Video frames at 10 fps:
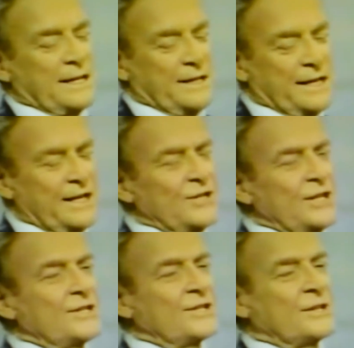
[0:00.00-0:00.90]
The
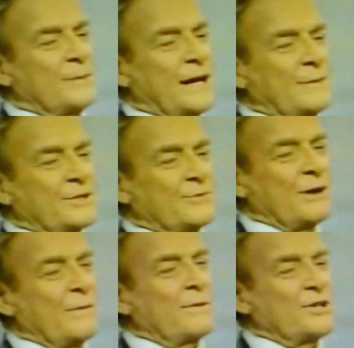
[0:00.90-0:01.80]
engineers at the bottom is
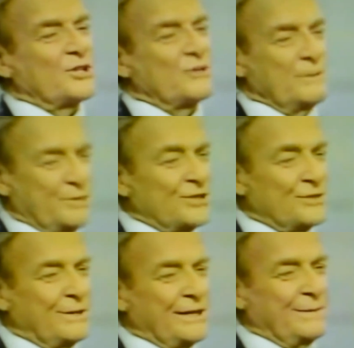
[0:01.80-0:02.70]
probably screaming, this
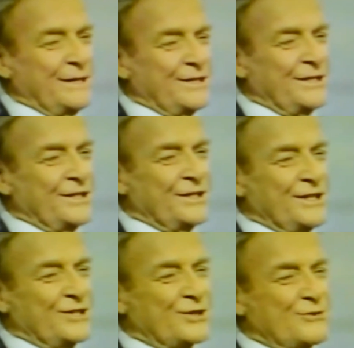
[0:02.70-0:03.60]
is my imagination,
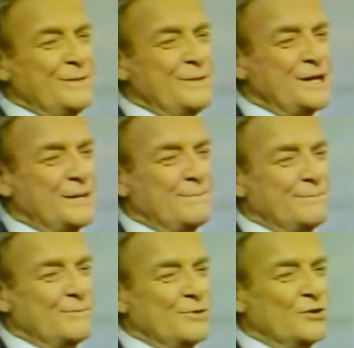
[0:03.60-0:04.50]
they're screaming up,
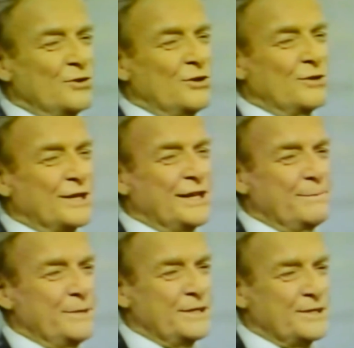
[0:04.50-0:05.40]
no, it
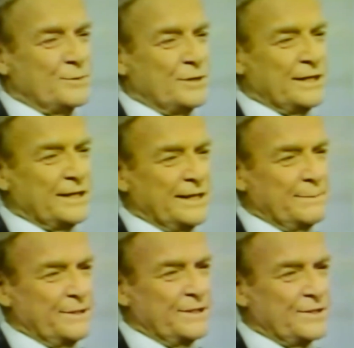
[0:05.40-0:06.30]
can't be this way, it
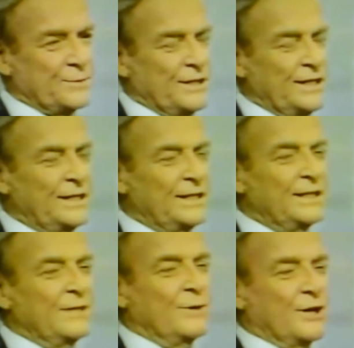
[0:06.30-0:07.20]
can't be this way.
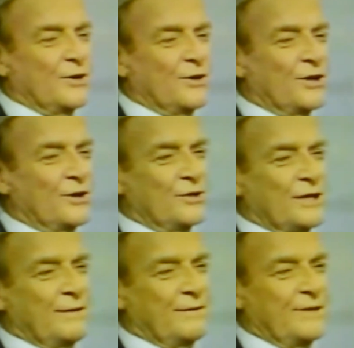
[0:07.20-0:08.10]
We can only go
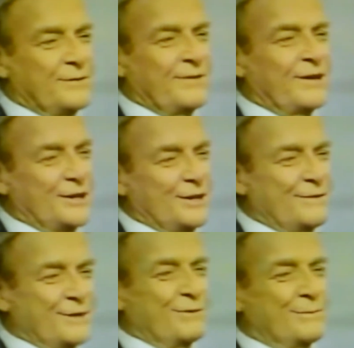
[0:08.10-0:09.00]
10 flights, we haven't got enough
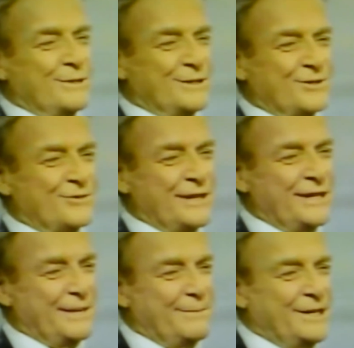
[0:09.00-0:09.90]
equipment to train
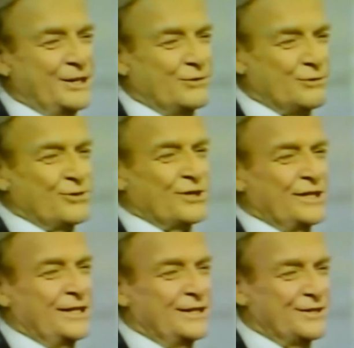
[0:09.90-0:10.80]
that many crews a
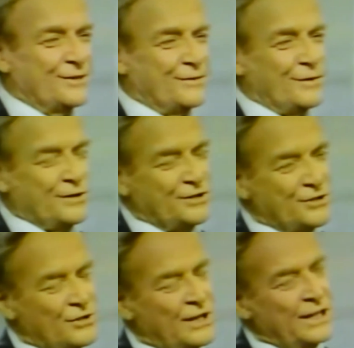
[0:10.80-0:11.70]
year, so forth and
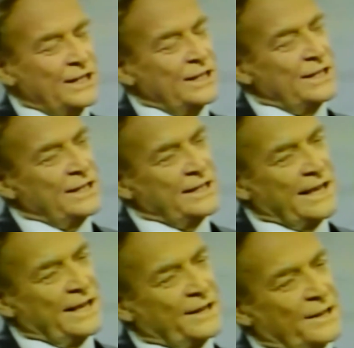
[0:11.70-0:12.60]
so on.
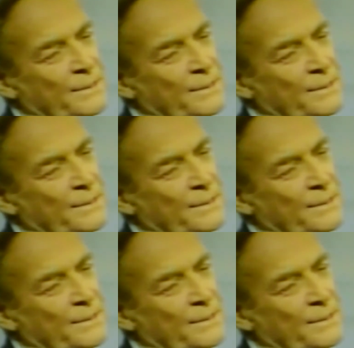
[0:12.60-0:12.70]
And